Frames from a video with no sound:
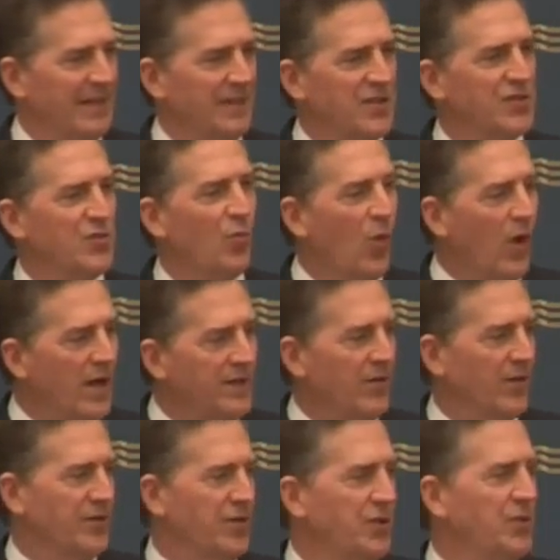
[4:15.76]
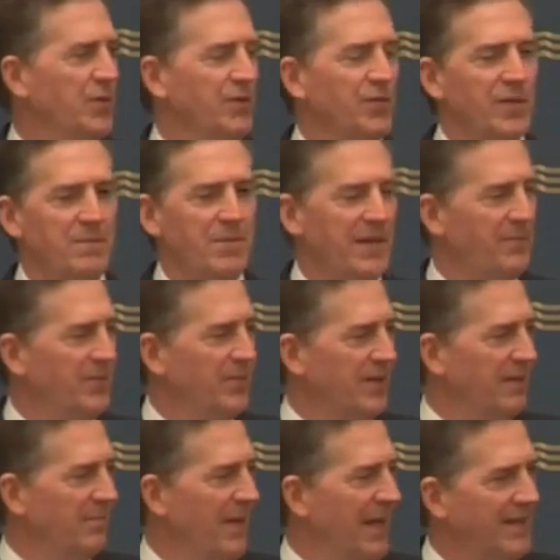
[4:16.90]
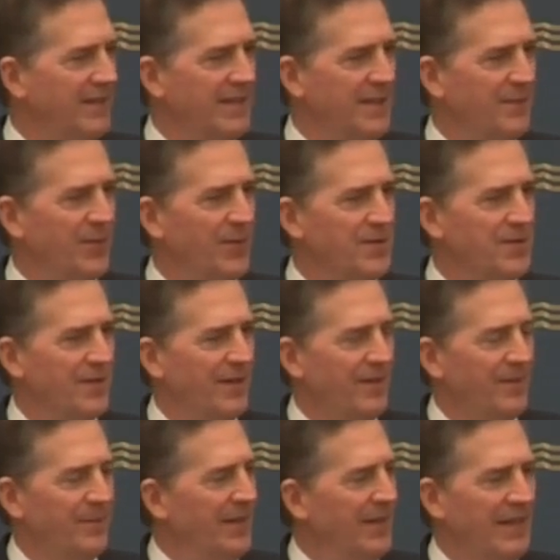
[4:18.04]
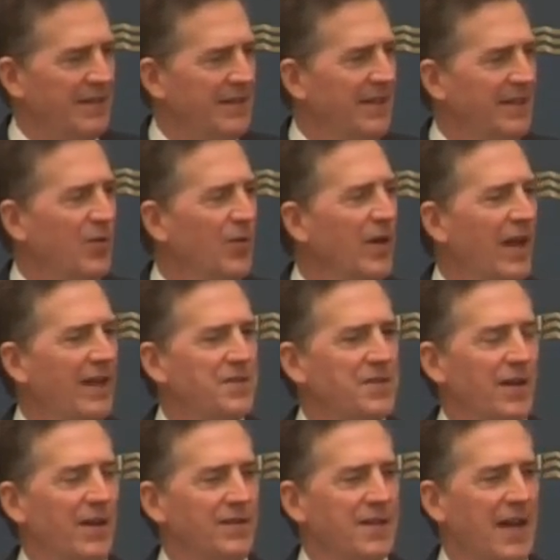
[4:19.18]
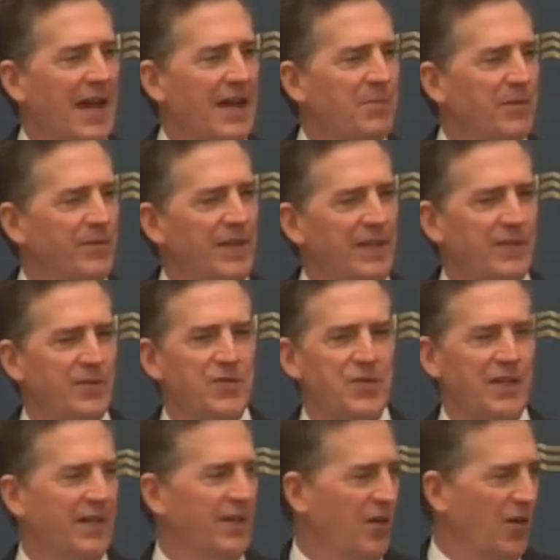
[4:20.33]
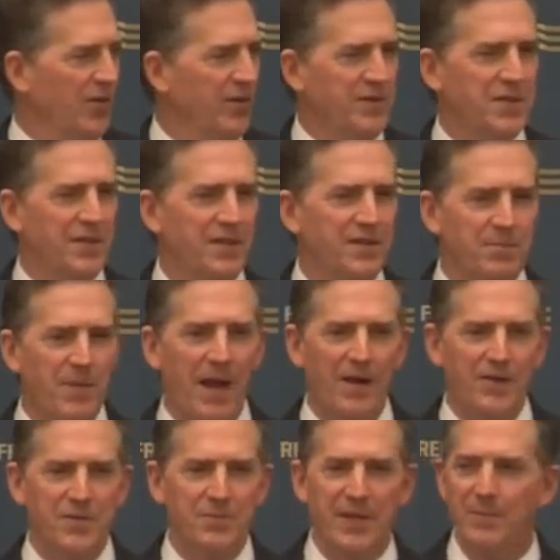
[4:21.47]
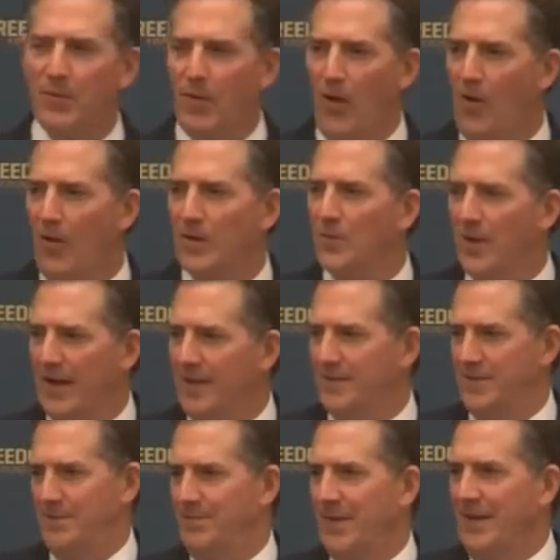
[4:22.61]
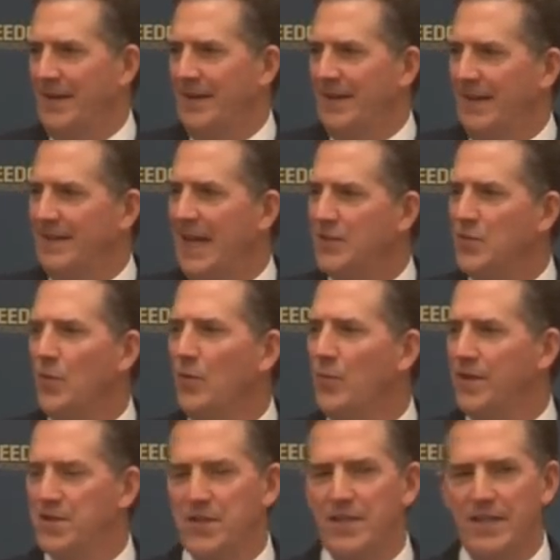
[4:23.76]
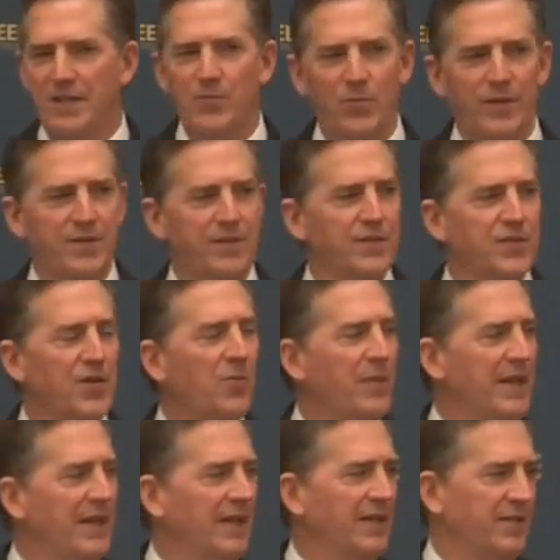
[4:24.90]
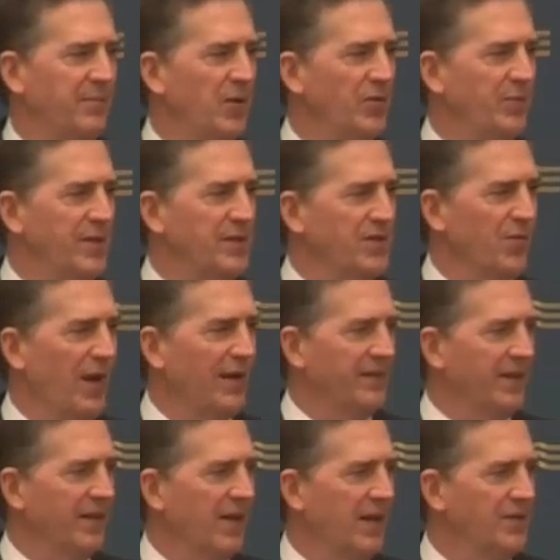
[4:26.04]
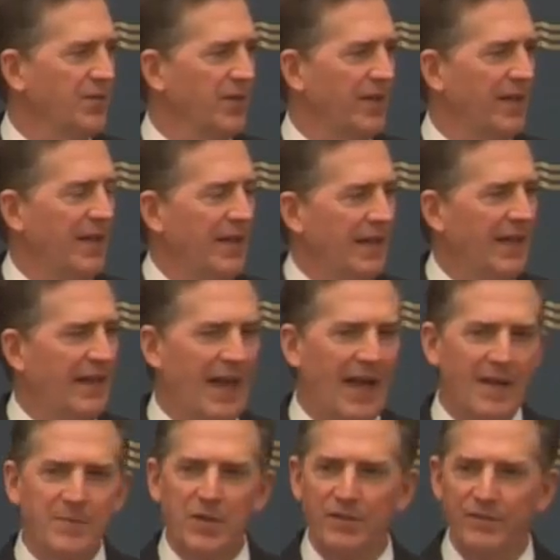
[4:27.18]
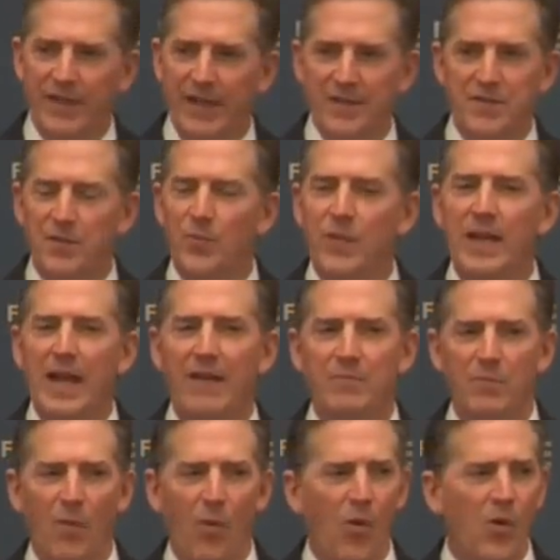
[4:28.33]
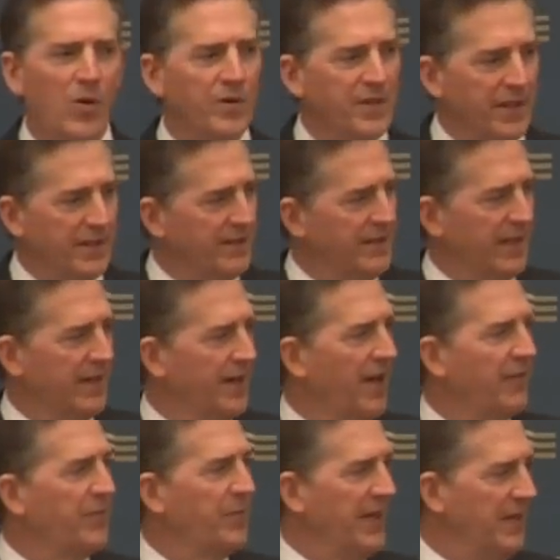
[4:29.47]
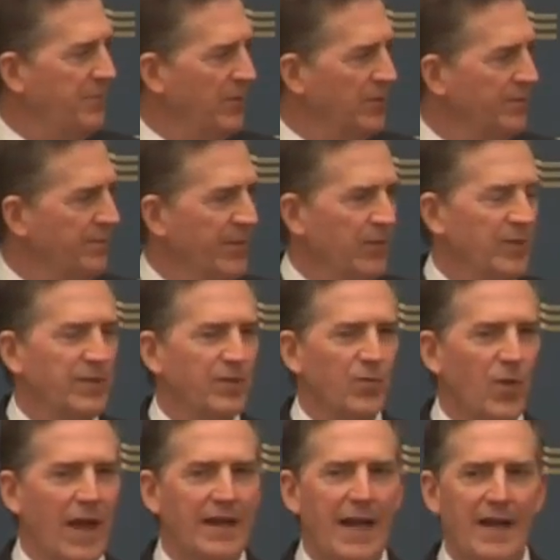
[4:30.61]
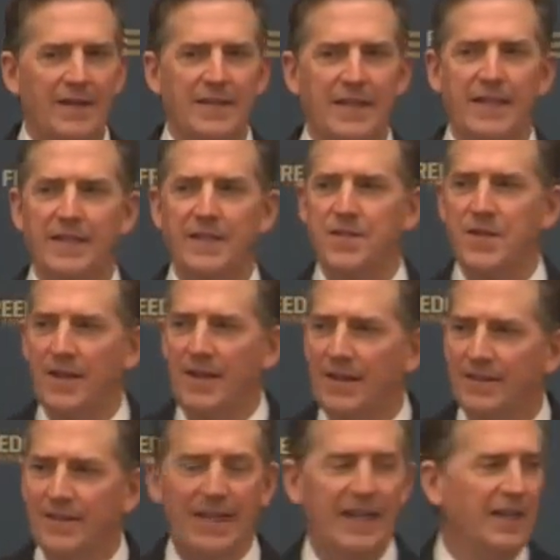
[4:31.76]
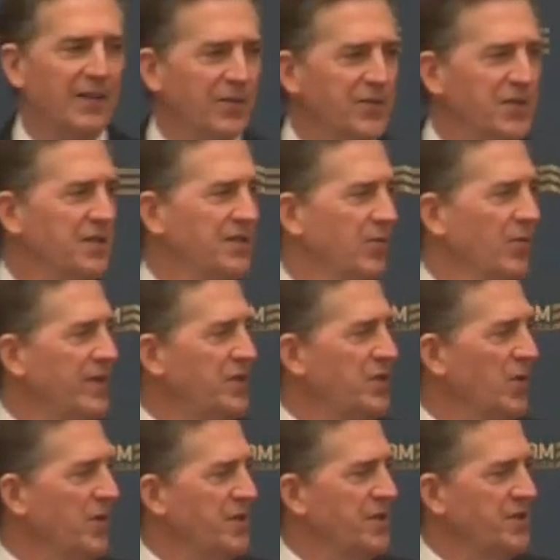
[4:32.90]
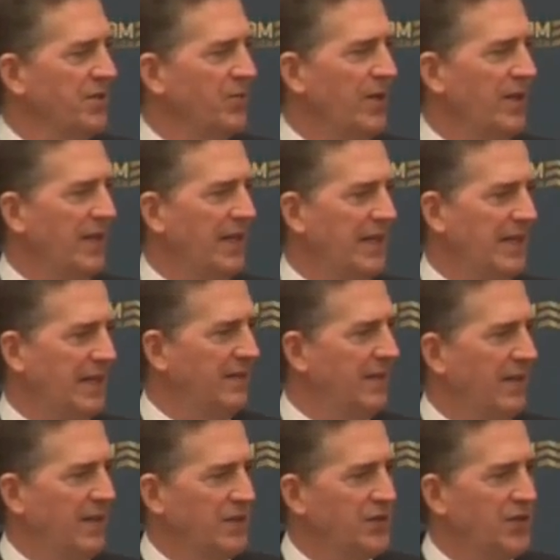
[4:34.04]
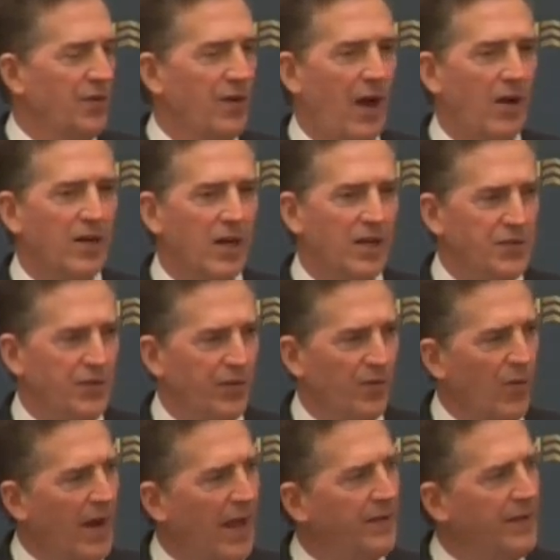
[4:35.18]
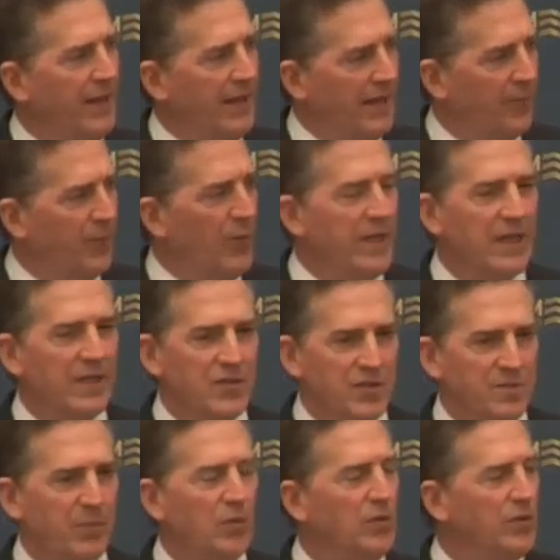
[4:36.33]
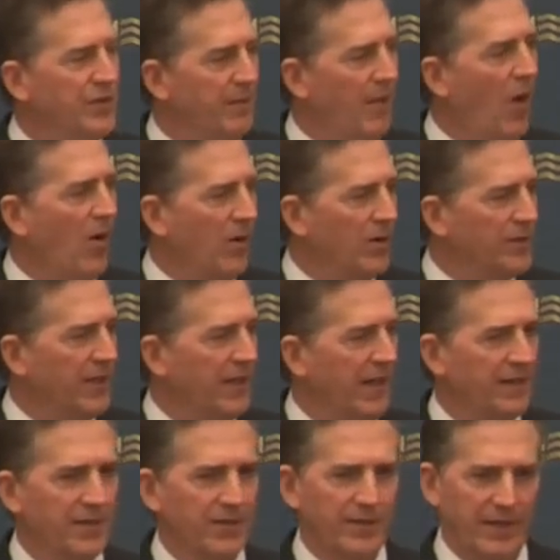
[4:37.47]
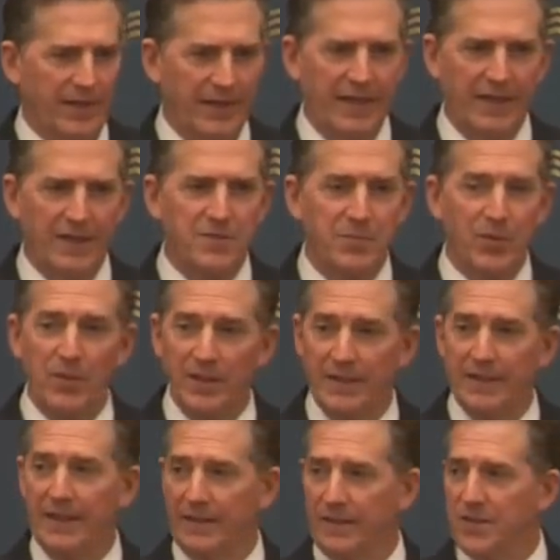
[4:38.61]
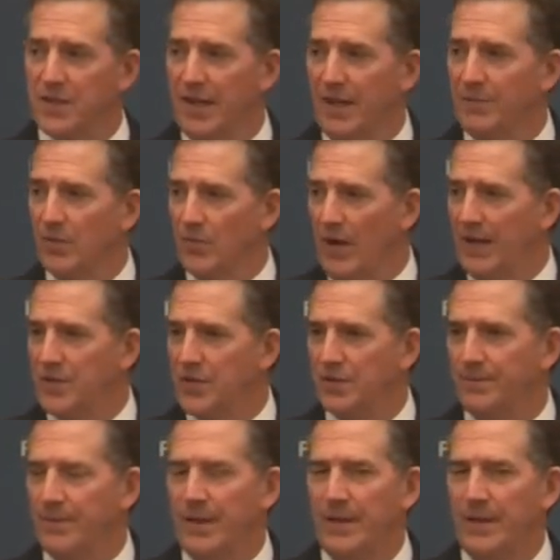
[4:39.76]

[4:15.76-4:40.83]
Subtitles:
just one or two or three people can make a difference, it creates a type of energy and courage that inspires people all around them. And that's what we see with so many of the movements around the country. And I'm convinced that we have more than enough people with the right ideas, the energy, the resources that we need to turn our country around if we can just pull them all together and get us pulling in the same direction.